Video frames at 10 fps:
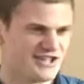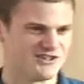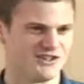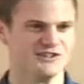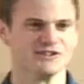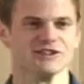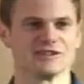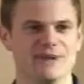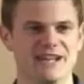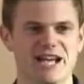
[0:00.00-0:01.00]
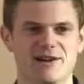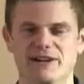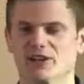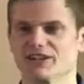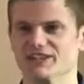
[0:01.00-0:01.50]
interesting to explain how I
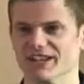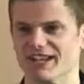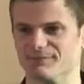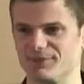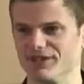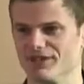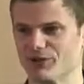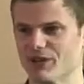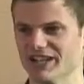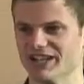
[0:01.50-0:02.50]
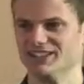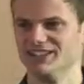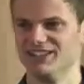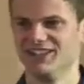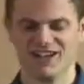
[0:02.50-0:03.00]
got into that because it's quite an
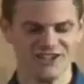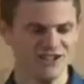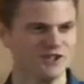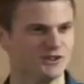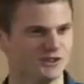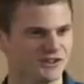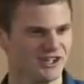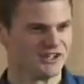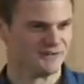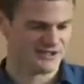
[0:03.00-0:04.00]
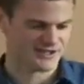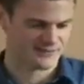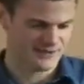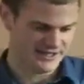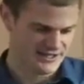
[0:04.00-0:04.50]
unusual scientific
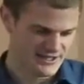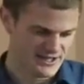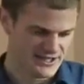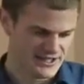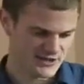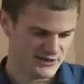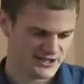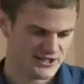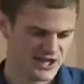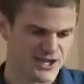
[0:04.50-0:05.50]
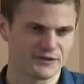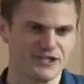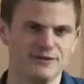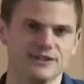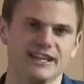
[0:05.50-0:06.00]
discipline. So after
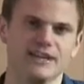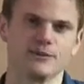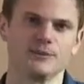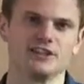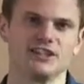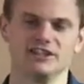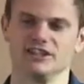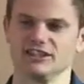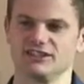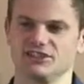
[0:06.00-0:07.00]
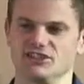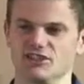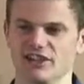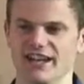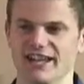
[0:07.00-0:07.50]
leaving Kingswood, I did a
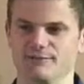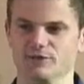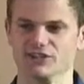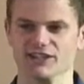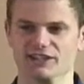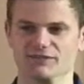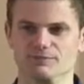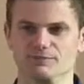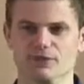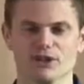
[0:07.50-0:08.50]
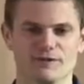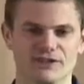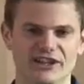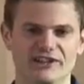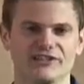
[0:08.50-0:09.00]
degree at Edinburgh doing pure
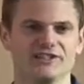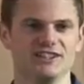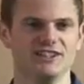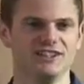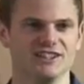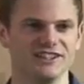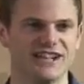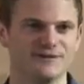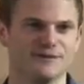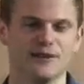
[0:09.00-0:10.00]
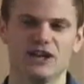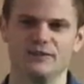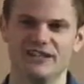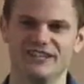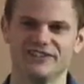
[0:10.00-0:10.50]
physics. I did that for
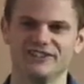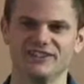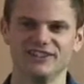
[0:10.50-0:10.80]
5 years.